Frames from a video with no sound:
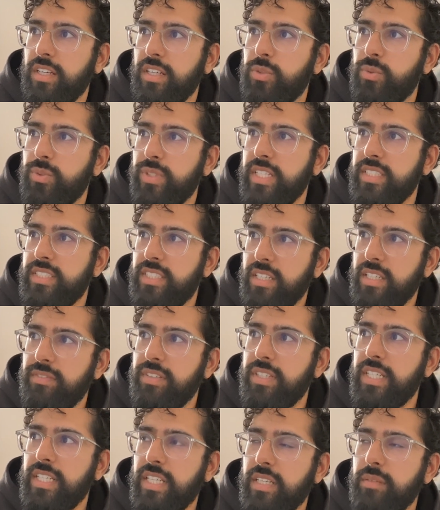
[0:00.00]
the
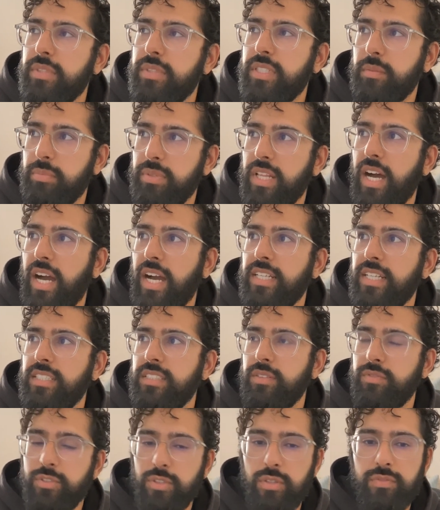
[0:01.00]
creativity can be applied
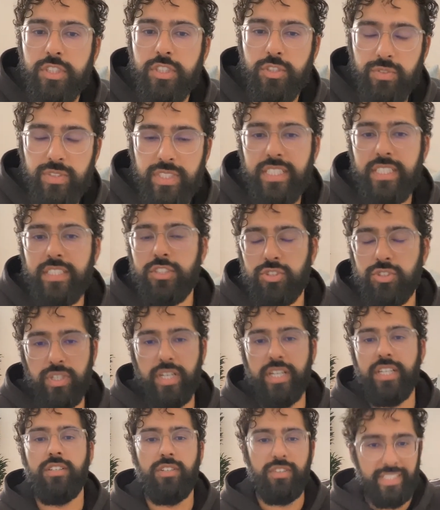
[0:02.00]
is if you have a unique
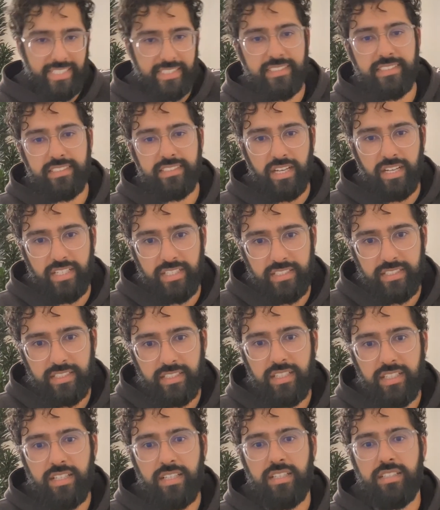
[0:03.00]
trend or
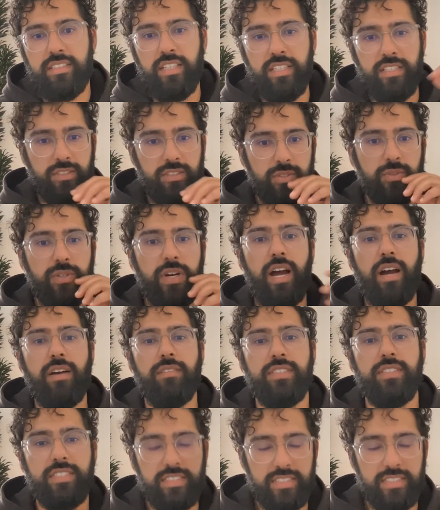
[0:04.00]
insight that you
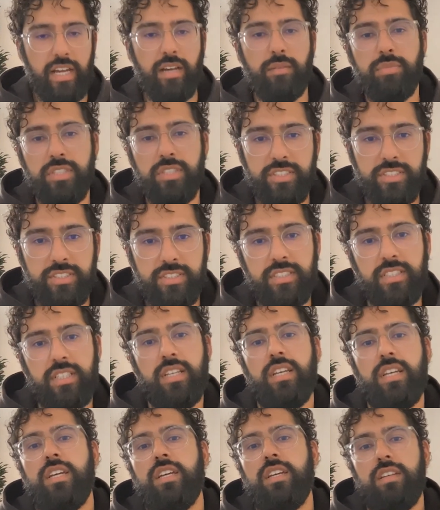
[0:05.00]
have established,
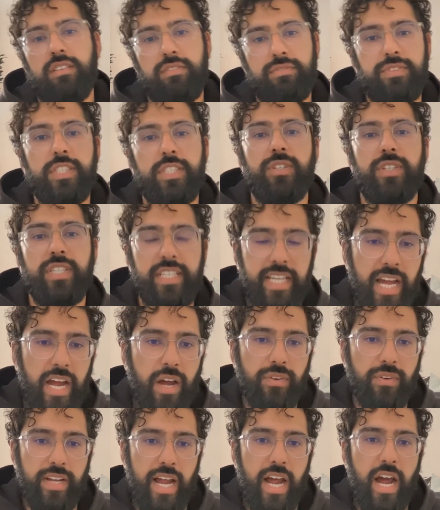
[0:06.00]
figuring
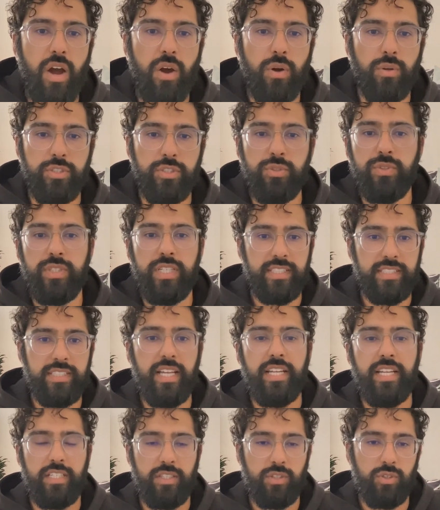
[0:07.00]
out how you
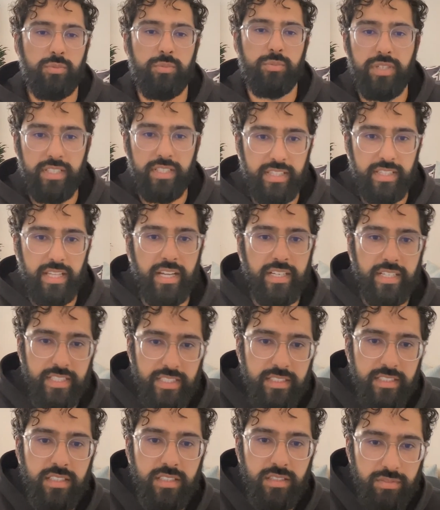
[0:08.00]
can then incorporate that
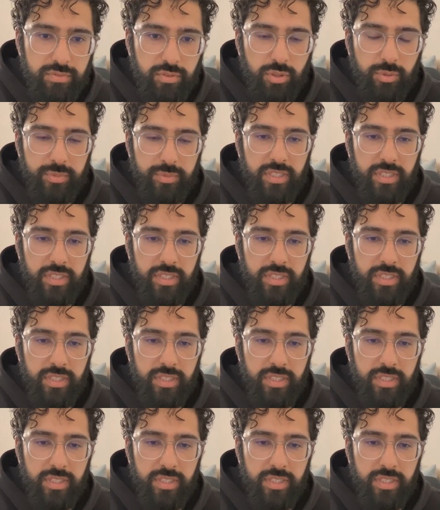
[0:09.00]
into the